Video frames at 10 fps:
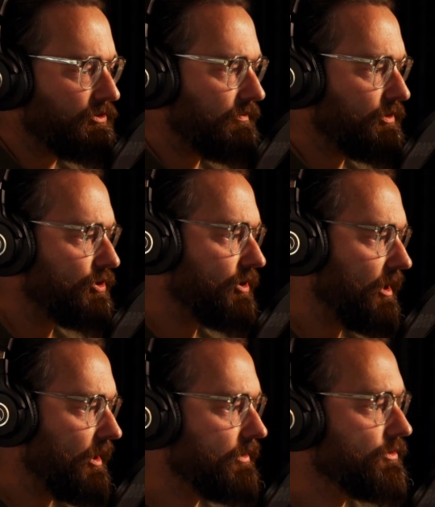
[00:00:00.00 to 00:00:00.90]
of the
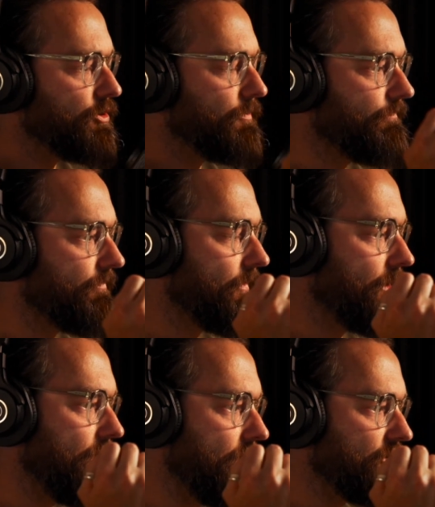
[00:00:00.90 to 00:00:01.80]
church,
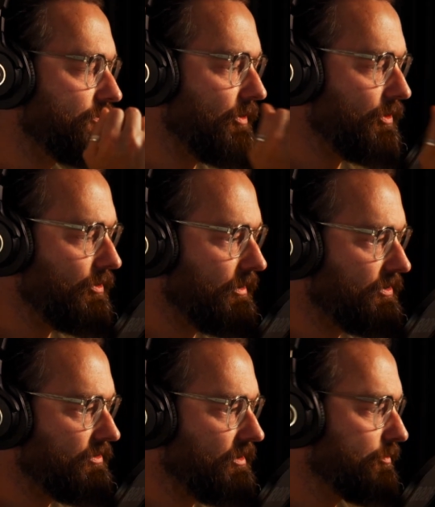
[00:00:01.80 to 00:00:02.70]
as folk who
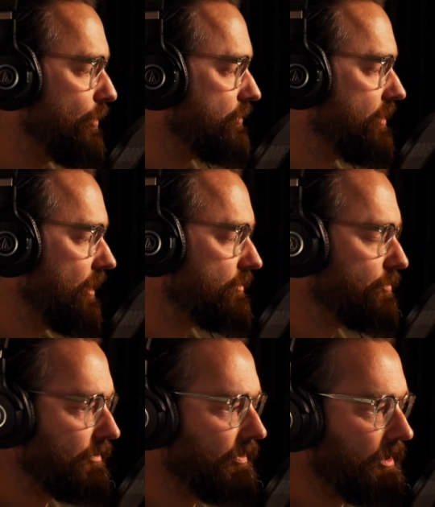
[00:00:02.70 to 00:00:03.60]
listen to this podcast
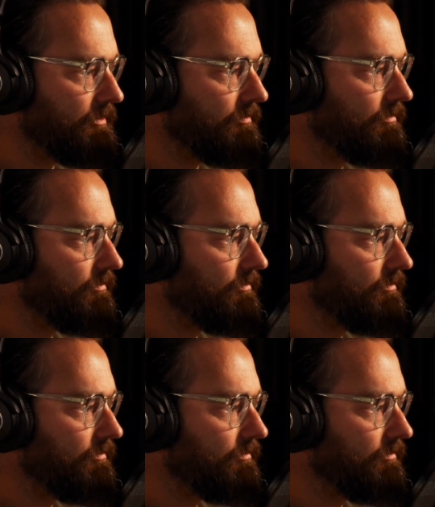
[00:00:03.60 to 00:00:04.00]
will have heard